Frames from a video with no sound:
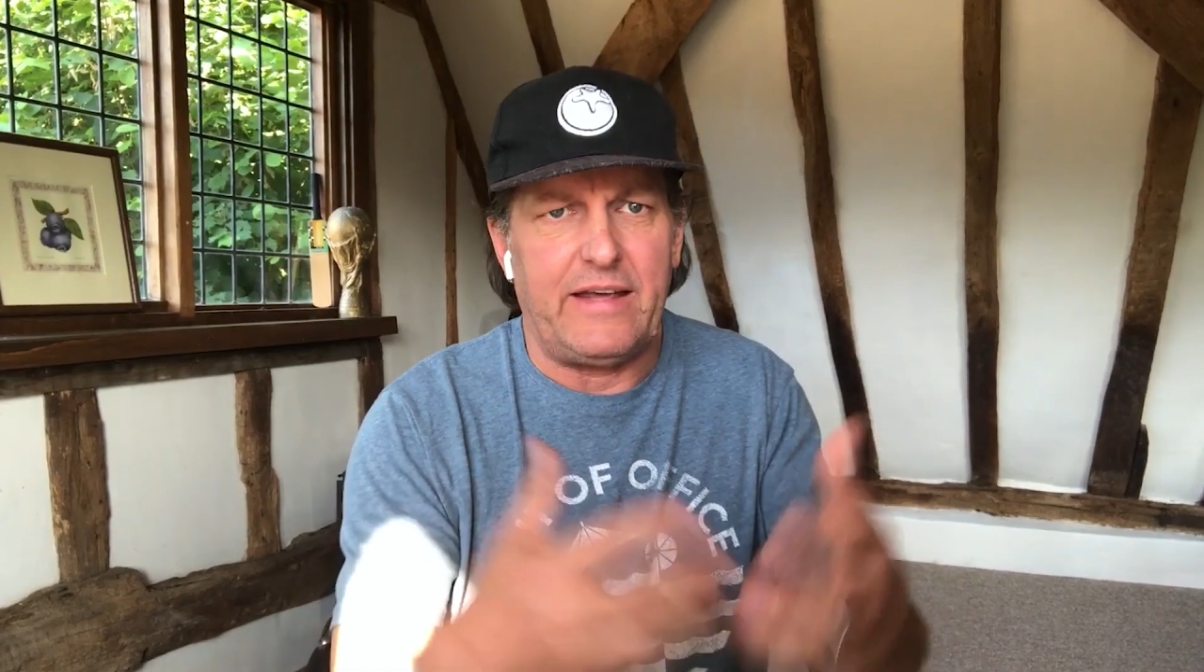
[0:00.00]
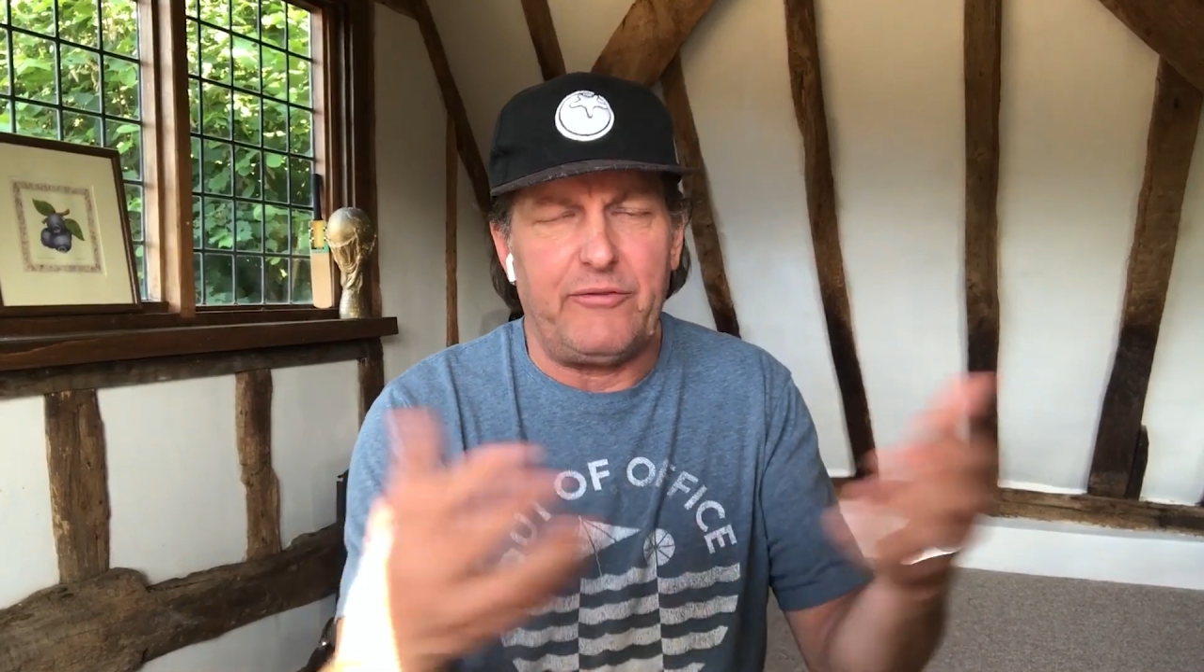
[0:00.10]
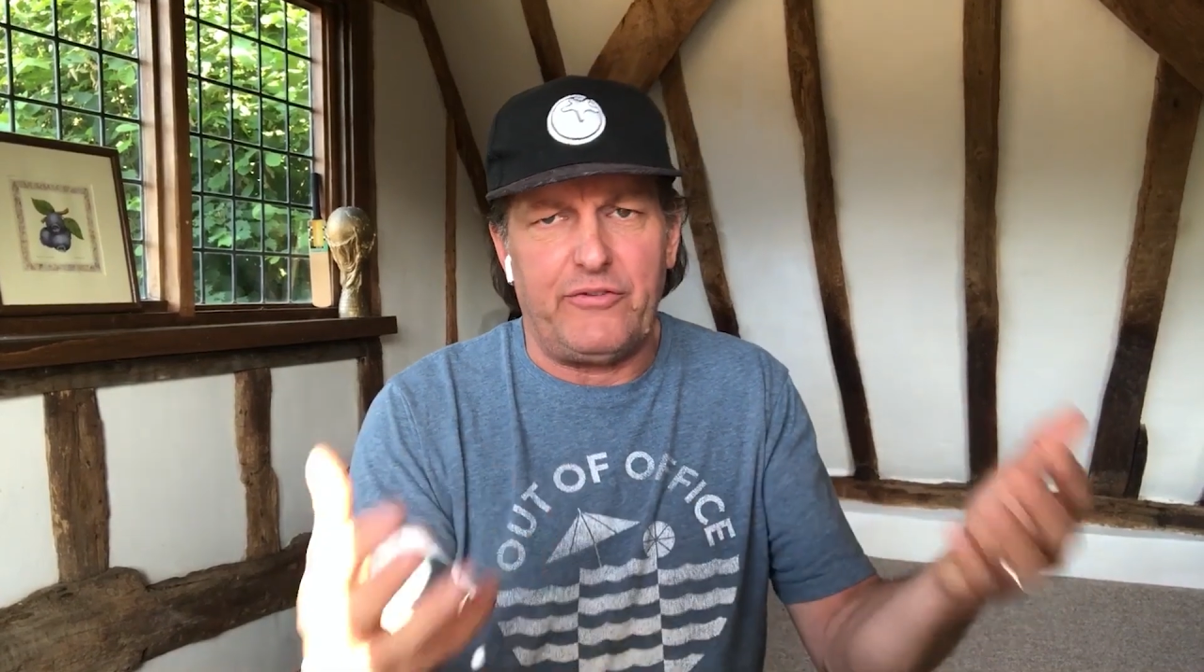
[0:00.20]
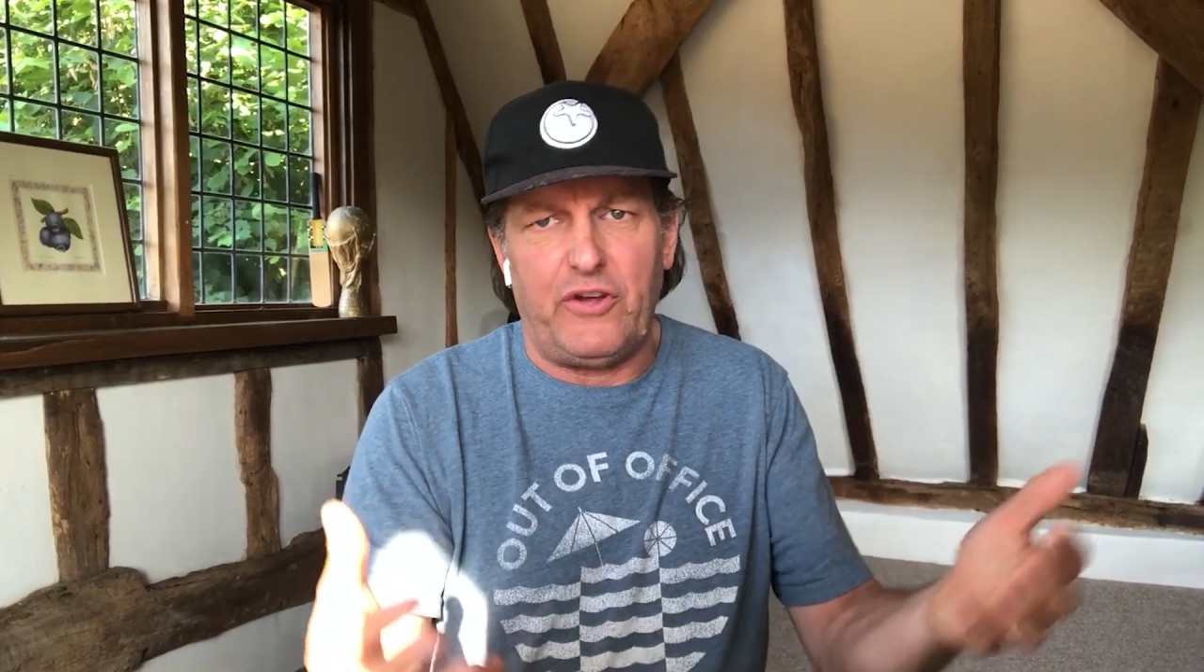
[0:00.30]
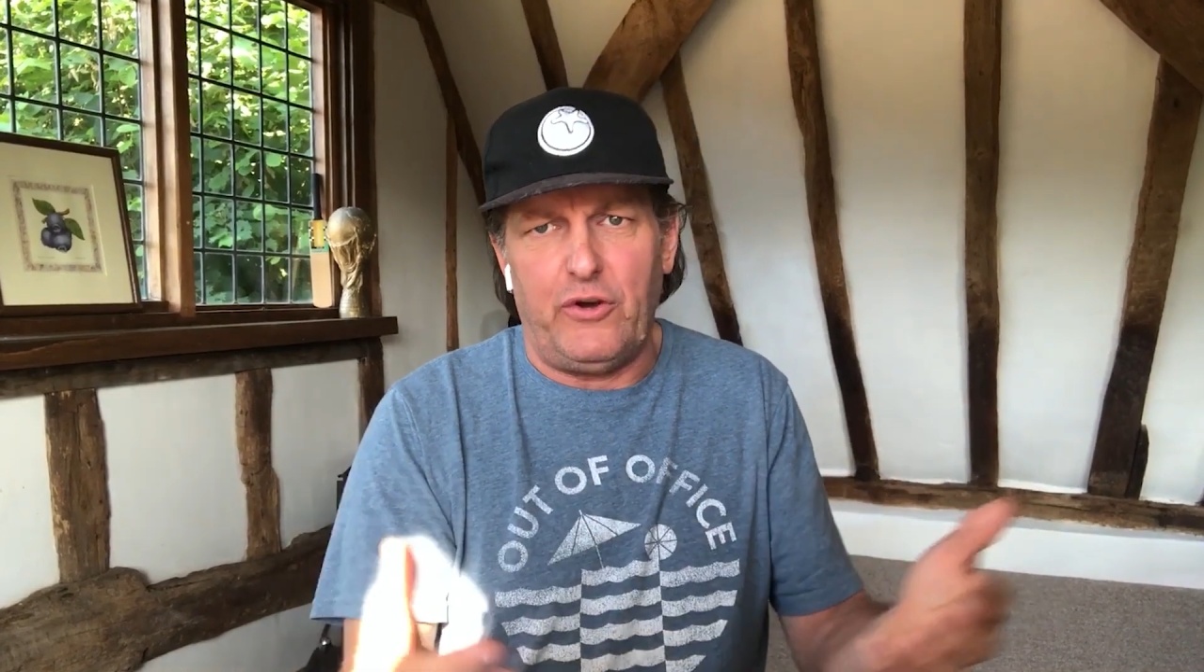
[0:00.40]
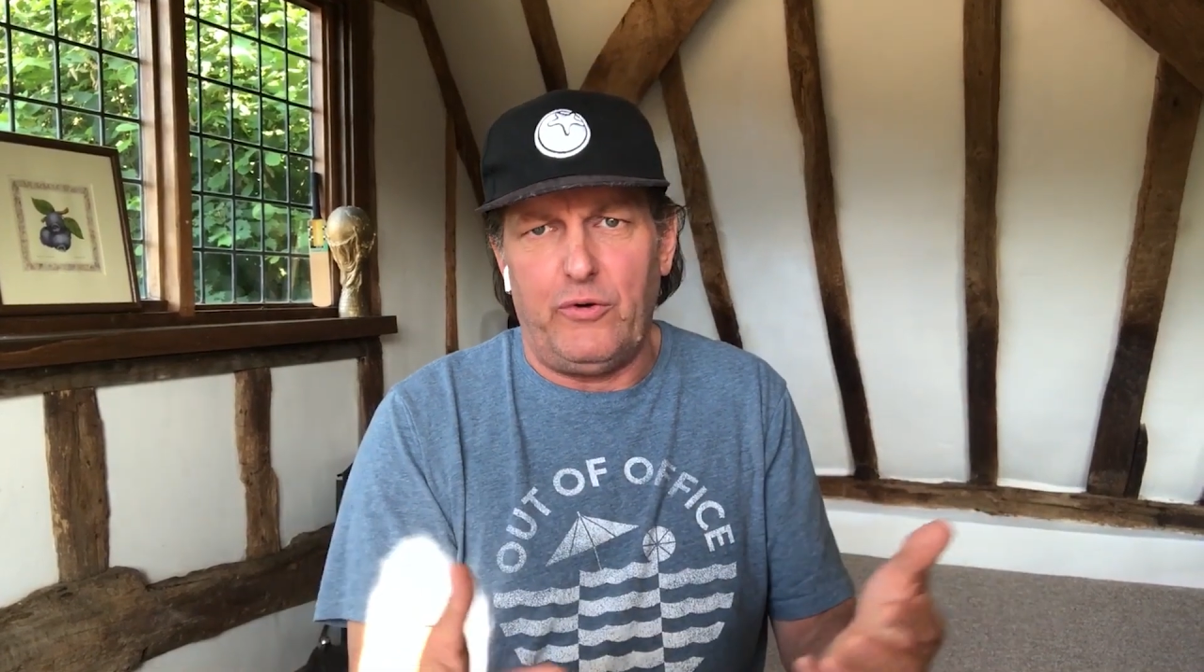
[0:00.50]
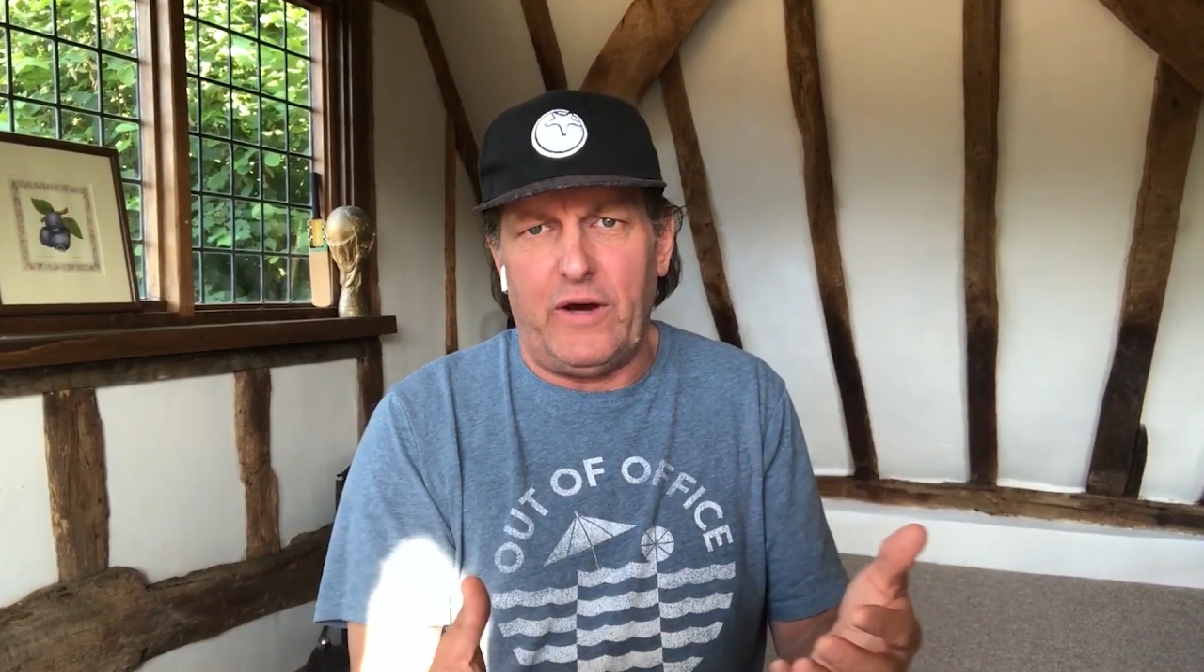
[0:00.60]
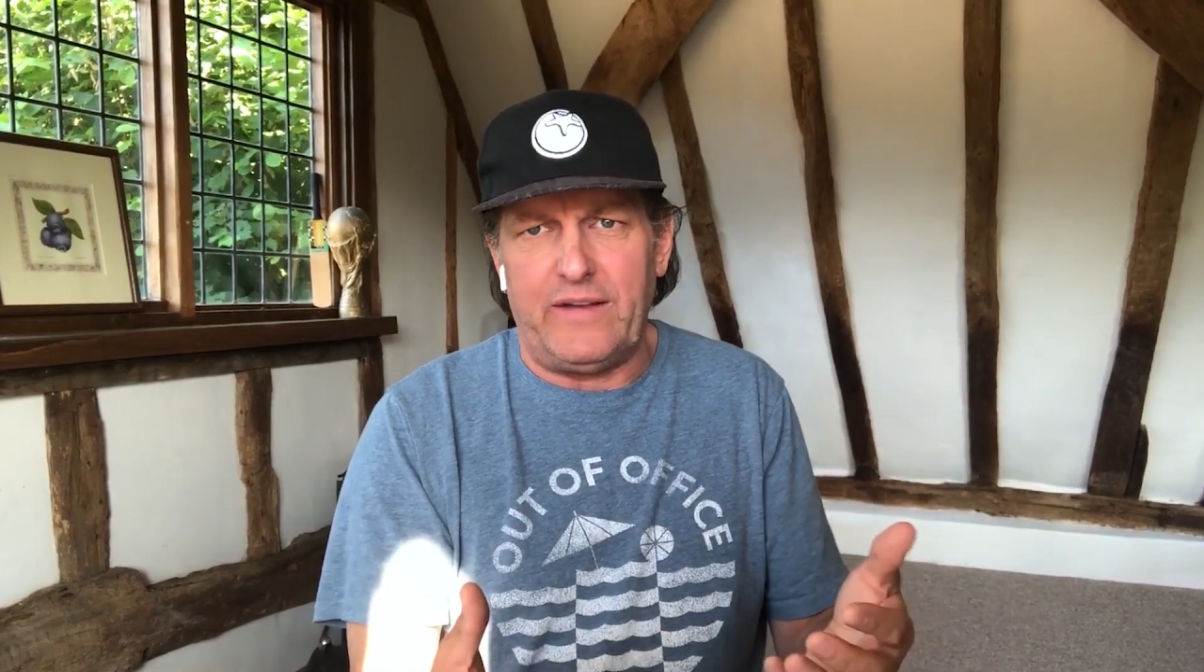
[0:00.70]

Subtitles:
gives you